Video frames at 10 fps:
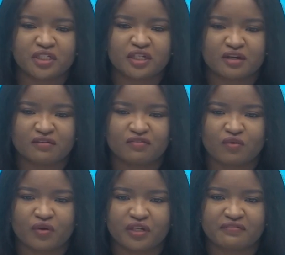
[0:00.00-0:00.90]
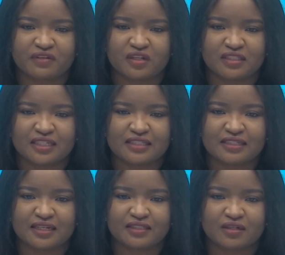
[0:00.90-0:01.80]
uh, for giving us
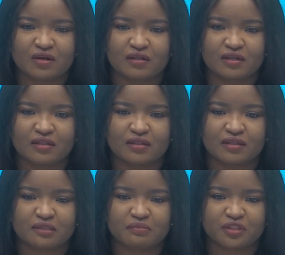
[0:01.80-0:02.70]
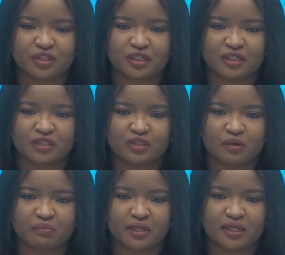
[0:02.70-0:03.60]
insight on this particular
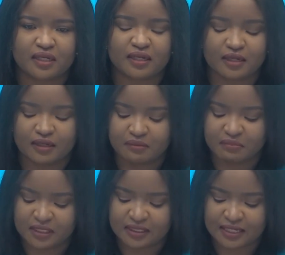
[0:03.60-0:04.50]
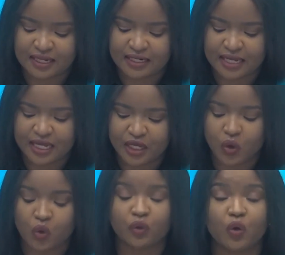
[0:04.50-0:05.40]
topic, uh, Mister
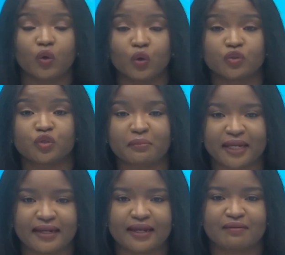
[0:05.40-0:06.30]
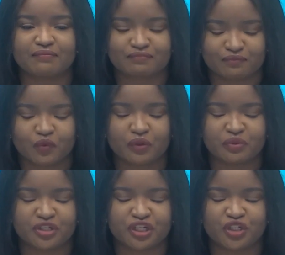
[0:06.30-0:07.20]
Lehlohonolo Thobela. We
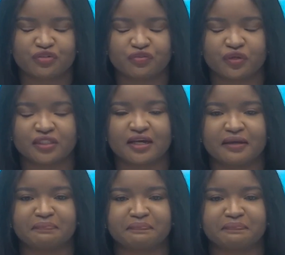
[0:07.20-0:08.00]
appreciate you for your time.